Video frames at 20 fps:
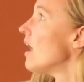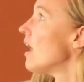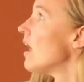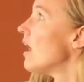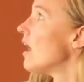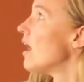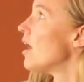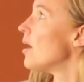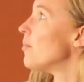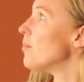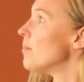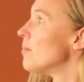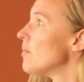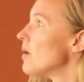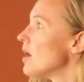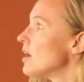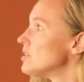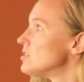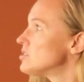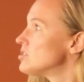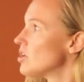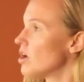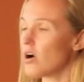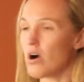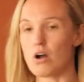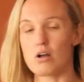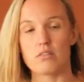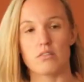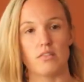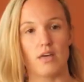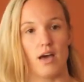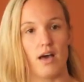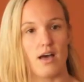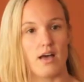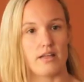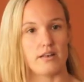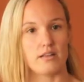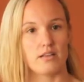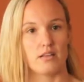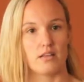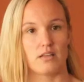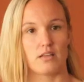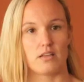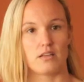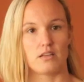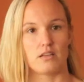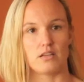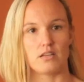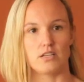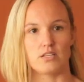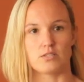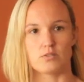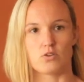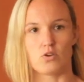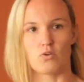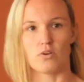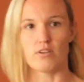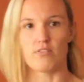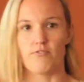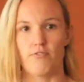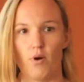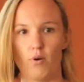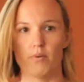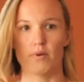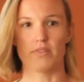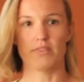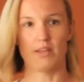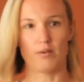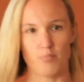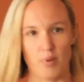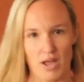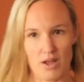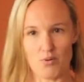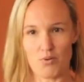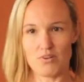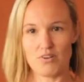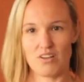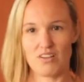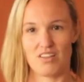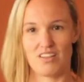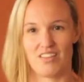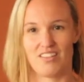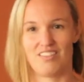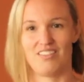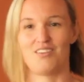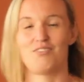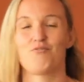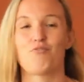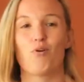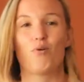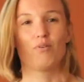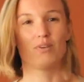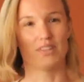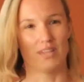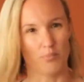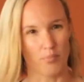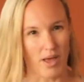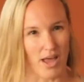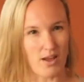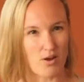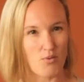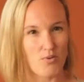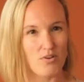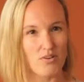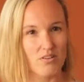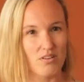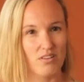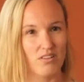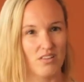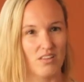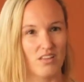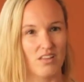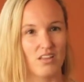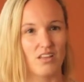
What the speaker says: A dog that is going forward then backward, then forward then backward,